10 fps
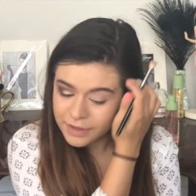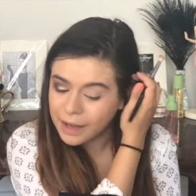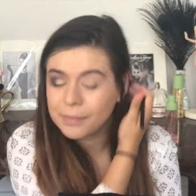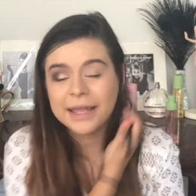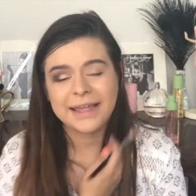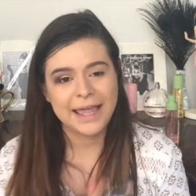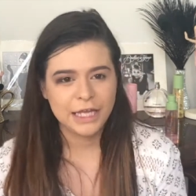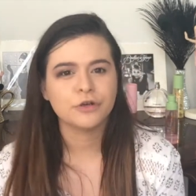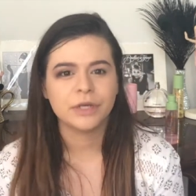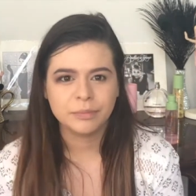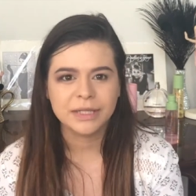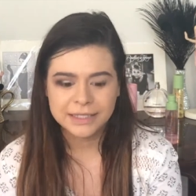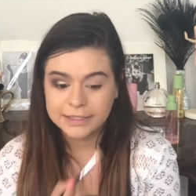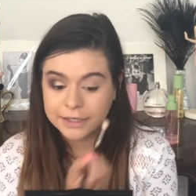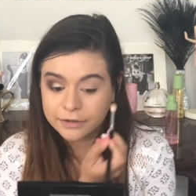I'm like angry
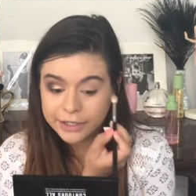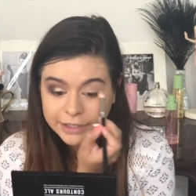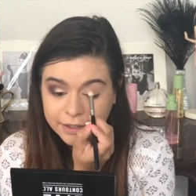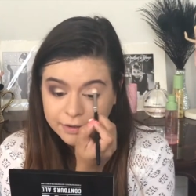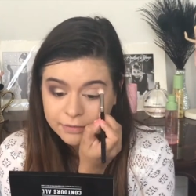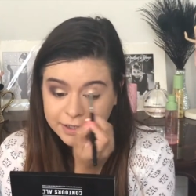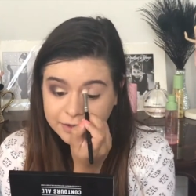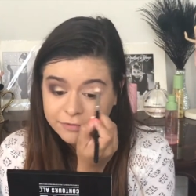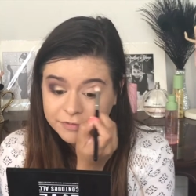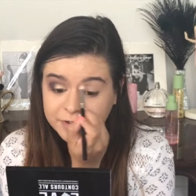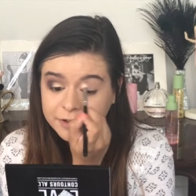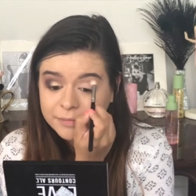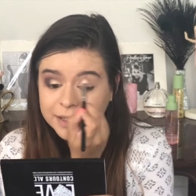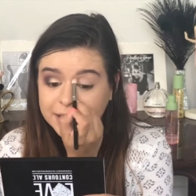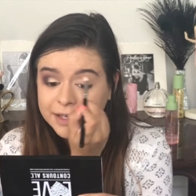blending right now. I can feel
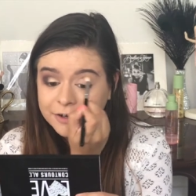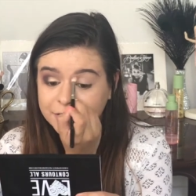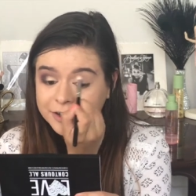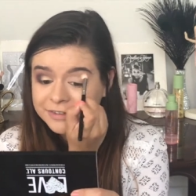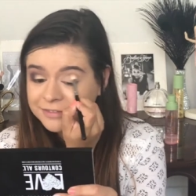my anger.